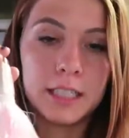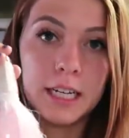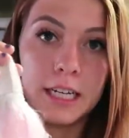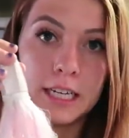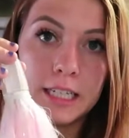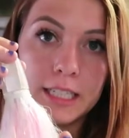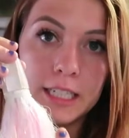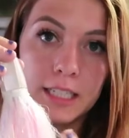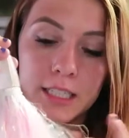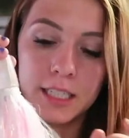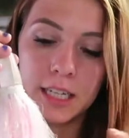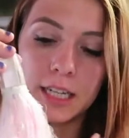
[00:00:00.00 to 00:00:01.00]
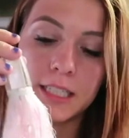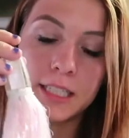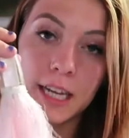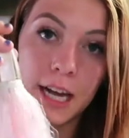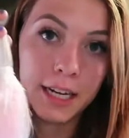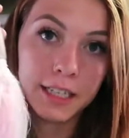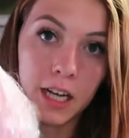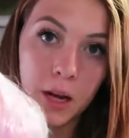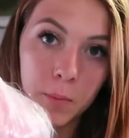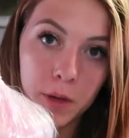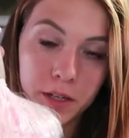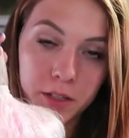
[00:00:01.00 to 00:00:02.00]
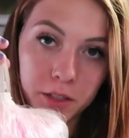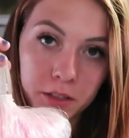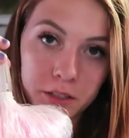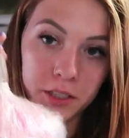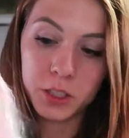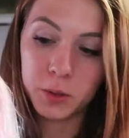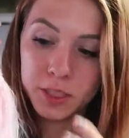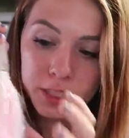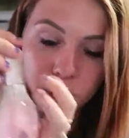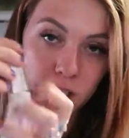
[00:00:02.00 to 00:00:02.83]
it tends to get snagged up and turns into a